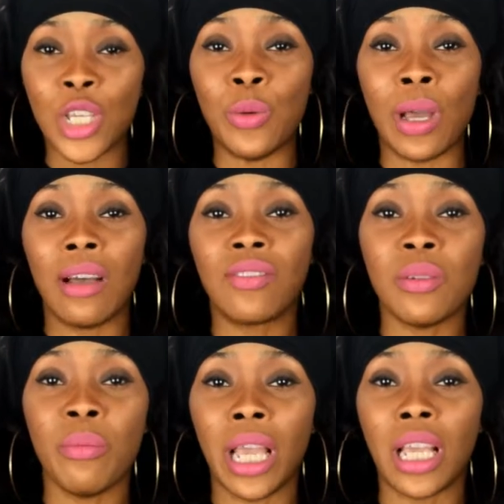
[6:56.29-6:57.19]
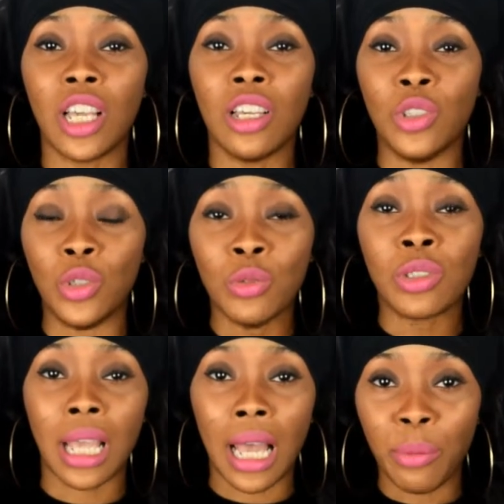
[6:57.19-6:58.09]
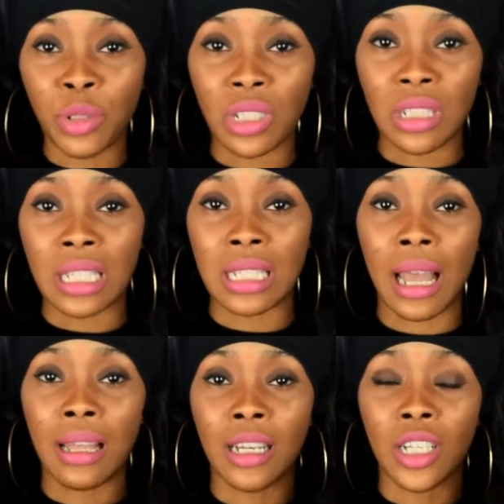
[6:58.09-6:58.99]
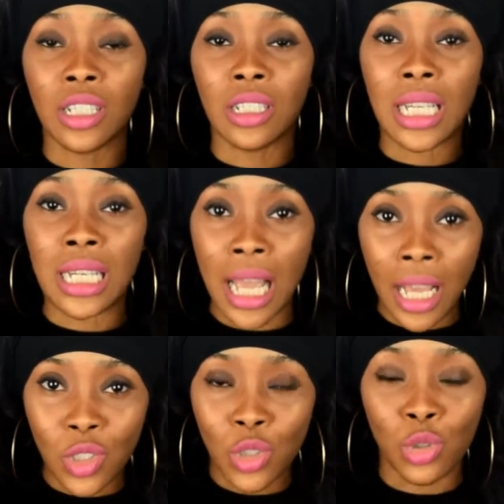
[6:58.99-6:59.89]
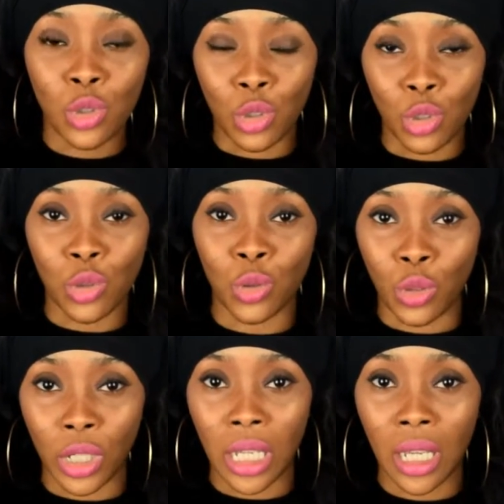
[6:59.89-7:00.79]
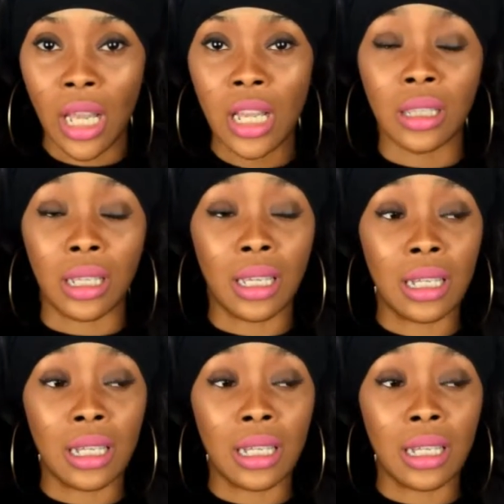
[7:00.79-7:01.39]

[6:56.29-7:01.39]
You have to use captions that connects to your story, that